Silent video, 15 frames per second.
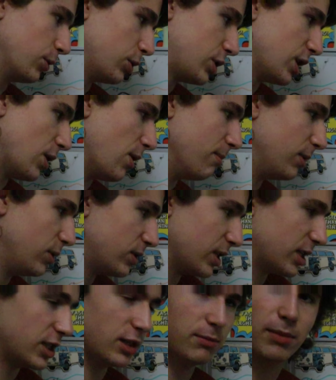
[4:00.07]
also immune
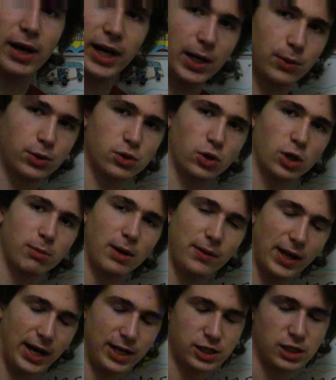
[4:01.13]
system, and I will talk about
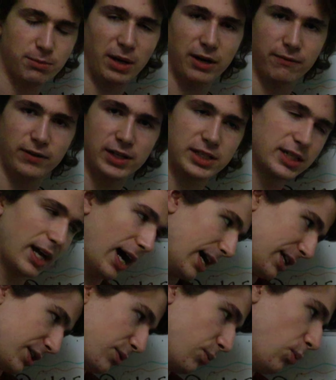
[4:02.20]
that as the benefits
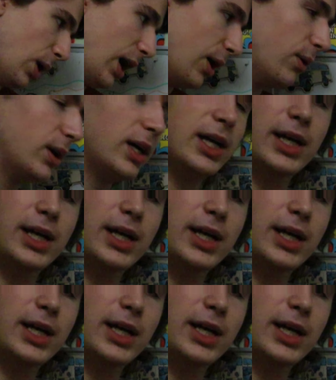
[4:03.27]
as well.